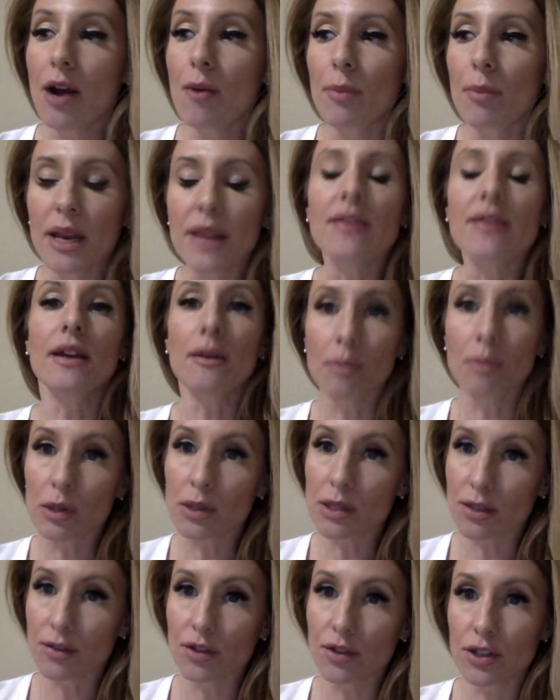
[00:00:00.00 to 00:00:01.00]
But I think
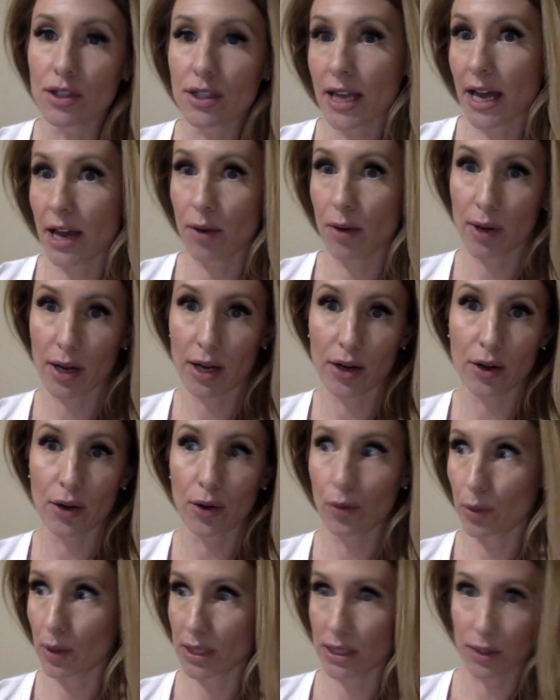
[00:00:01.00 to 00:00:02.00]
most of you just kind of want to know
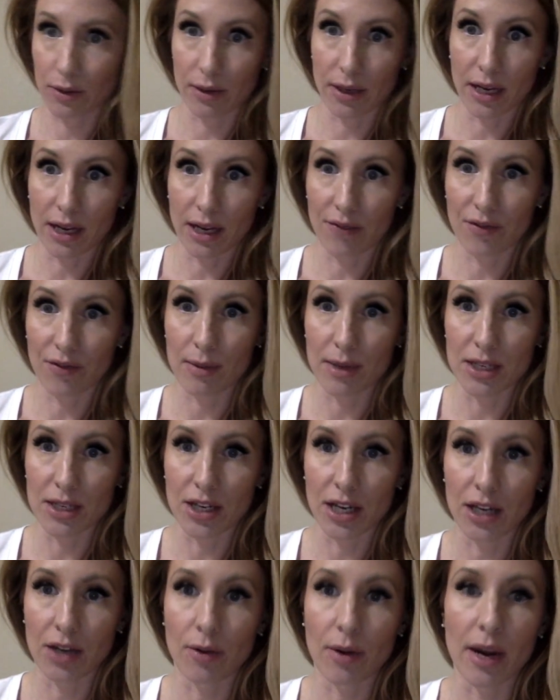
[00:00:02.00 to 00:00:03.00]
what's going on for my
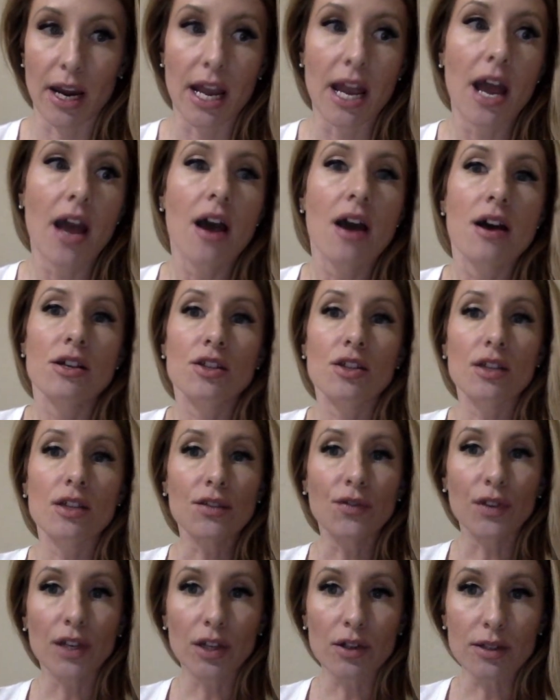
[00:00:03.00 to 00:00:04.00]
January. So this
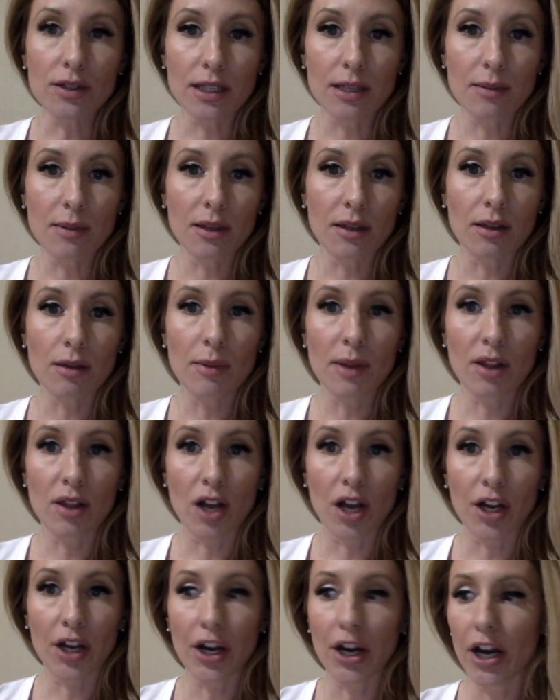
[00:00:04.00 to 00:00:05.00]
video is going to be a little bit
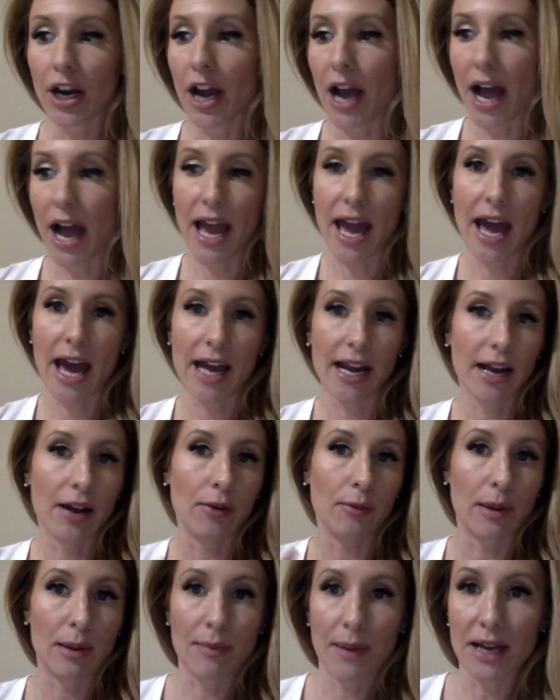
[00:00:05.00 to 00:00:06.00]
longer. I had
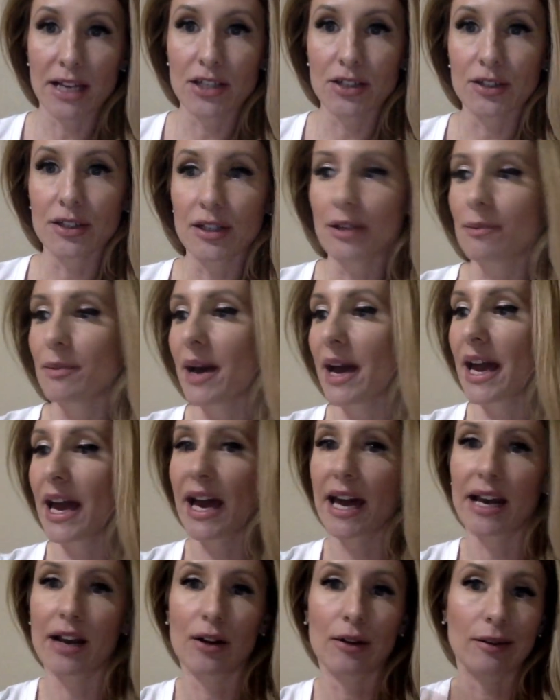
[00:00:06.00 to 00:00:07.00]
out my pendulum. I
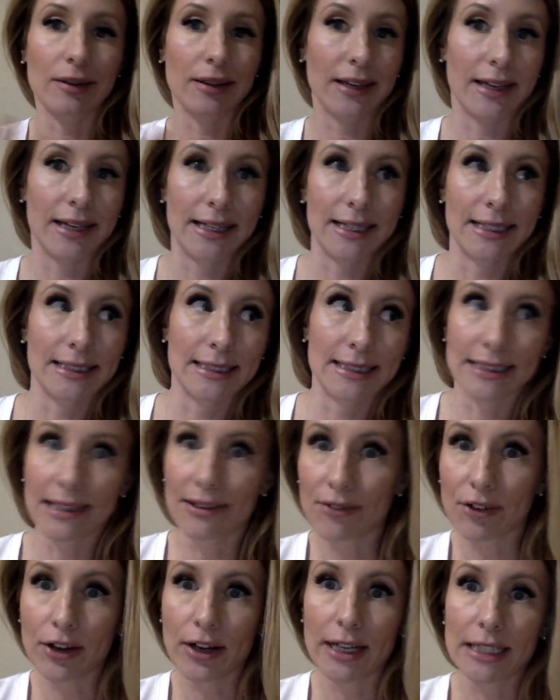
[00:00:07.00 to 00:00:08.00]
had out like
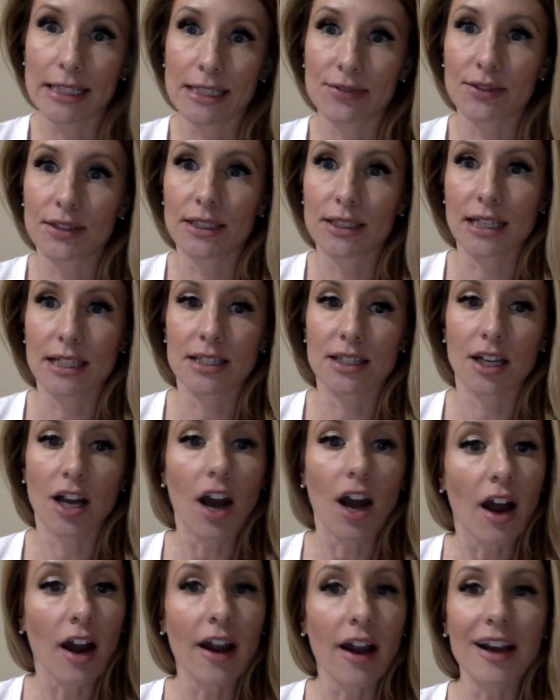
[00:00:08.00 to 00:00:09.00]
seven or eight different decks of
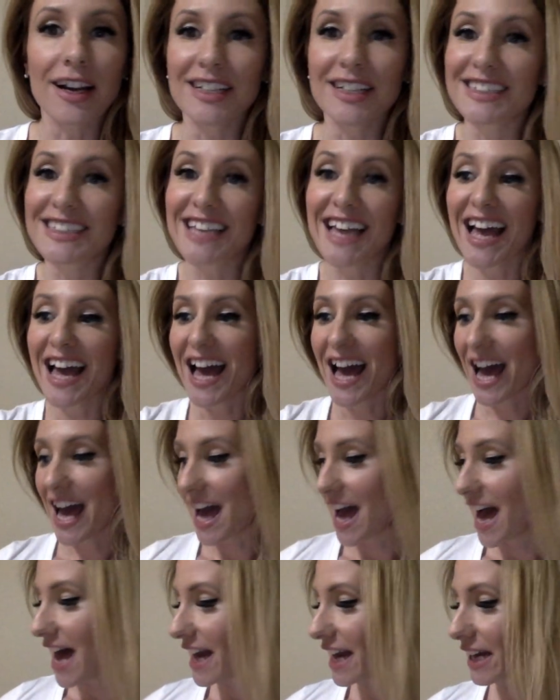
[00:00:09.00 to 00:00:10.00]
cards. I
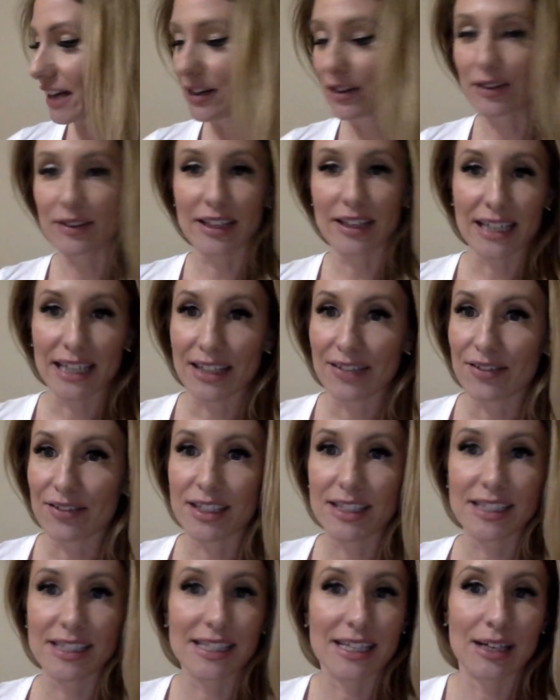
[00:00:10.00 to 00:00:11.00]
had out like
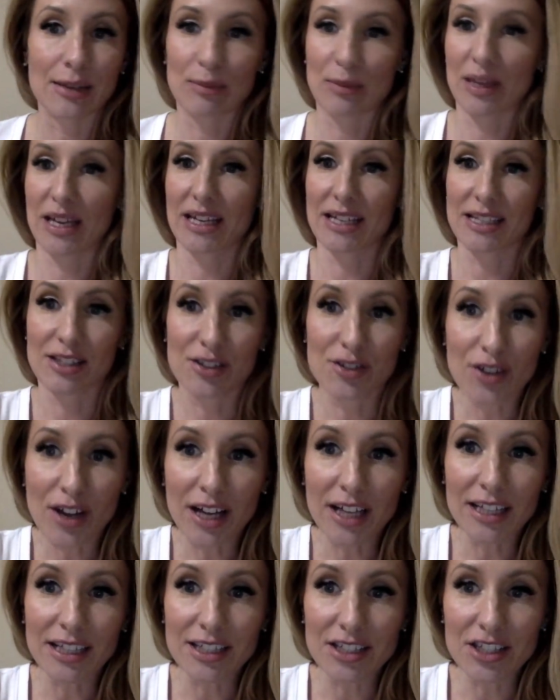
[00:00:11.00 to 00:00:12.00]
even some like
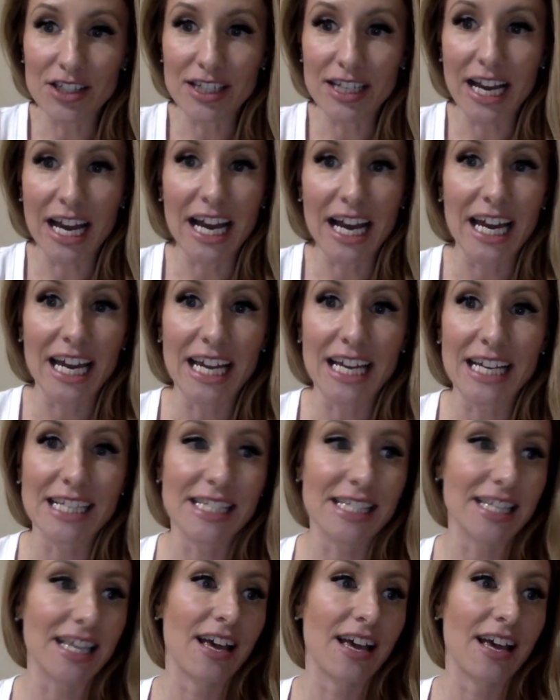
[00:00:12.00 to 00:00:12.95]
astrology dice.